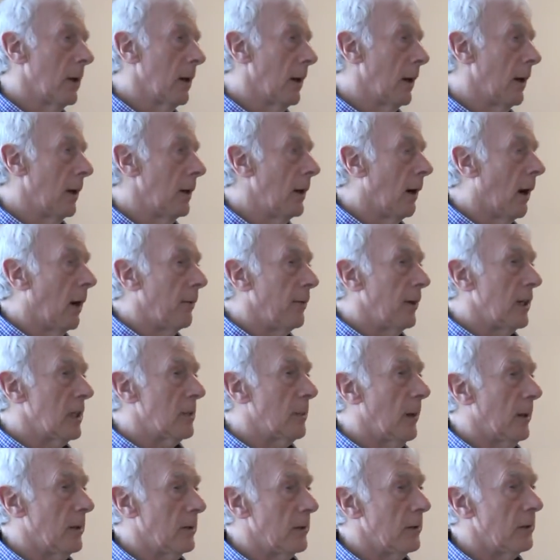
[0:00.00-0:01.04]
uh, life
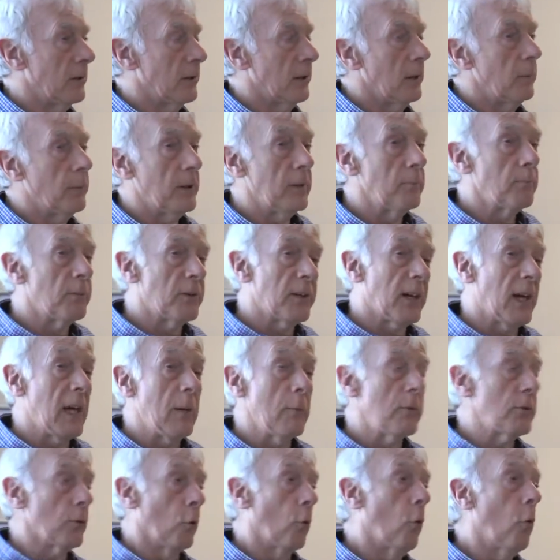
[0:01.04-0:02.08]
expectancy, but say it
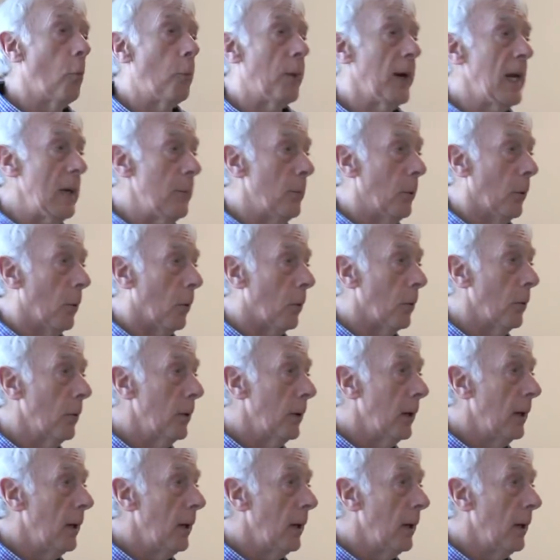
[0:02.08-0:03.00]
was all people,